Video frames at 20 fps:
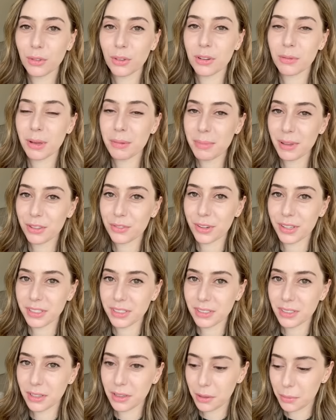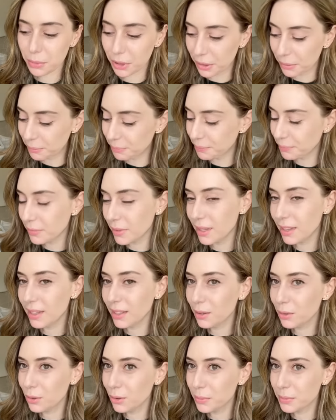One of my best friends is a Libra.
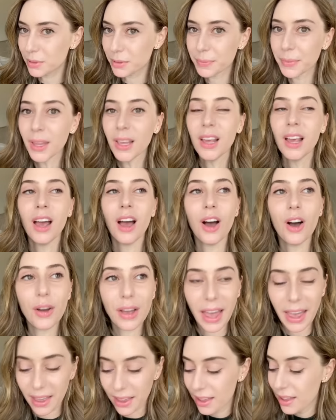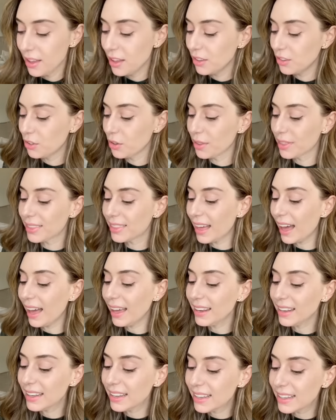Hey, oops. Okay, so
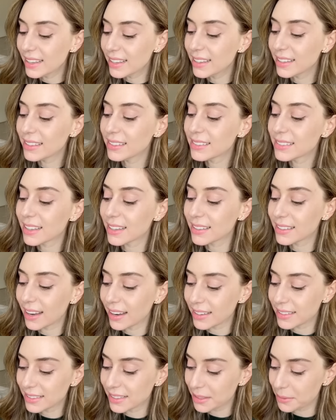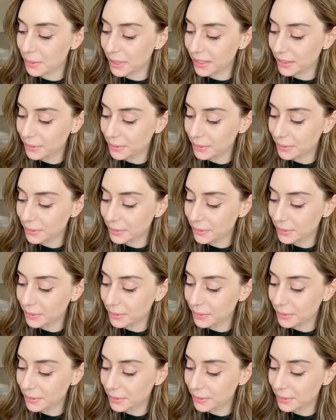that is niacinamide.